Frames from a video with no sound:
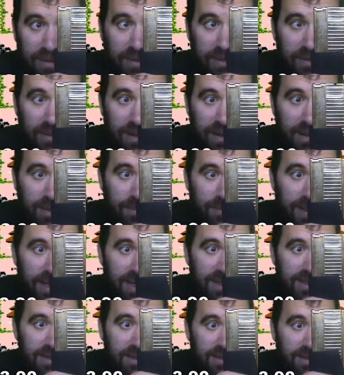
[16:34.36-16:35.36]
One of the
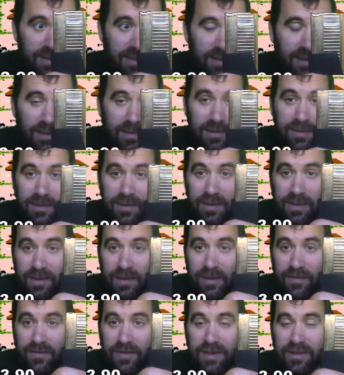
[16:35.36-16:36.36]
best
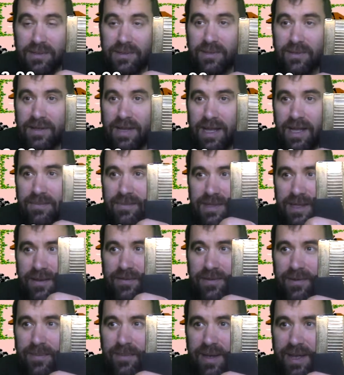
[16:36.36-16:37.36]
adventure games
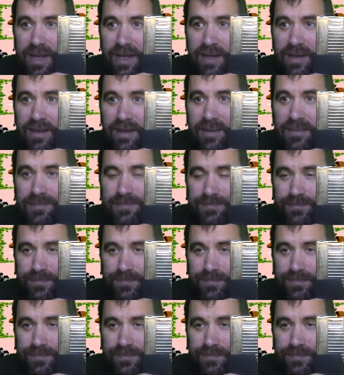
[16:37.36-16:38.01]
ever made.